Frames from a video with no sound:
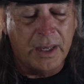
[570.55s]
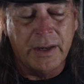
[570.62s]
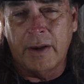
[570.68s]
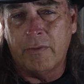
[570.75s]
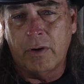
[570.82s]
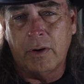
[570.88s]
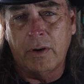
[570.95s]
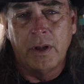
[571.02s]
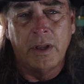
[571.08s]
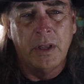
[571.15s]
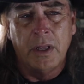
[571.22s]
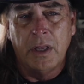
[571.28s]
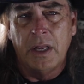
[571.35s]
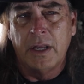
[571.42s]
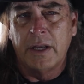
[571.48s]
Never
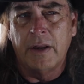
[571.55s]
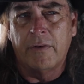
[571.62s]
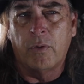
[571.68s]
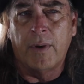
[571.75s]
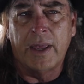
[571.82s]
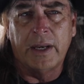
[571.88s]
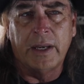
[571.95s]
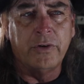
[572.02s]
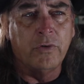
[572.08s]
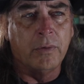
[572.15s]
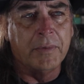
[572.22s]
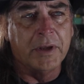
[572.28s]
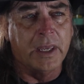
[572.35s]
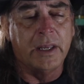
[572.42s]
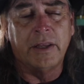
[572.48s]
never ran into
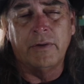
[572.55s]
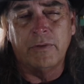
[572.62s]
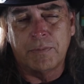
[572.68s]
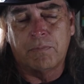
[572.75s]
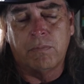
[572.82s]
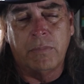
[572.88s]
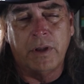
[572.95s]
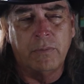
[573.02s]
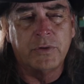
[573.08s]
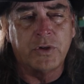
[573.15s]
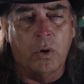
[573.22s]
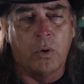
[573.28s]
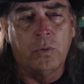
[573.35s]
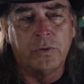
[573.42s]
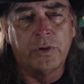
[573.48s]
him again. He was he was
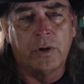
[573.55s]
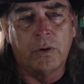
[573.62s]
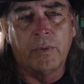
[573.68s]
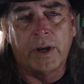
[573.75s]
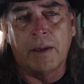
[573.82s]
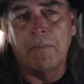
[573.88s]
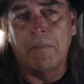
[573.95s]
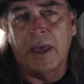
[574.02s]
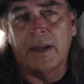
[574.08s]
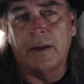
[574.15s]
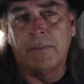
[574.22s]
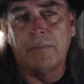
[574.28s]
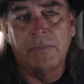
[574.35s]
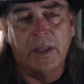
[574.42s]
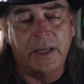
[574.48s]
older when I met him.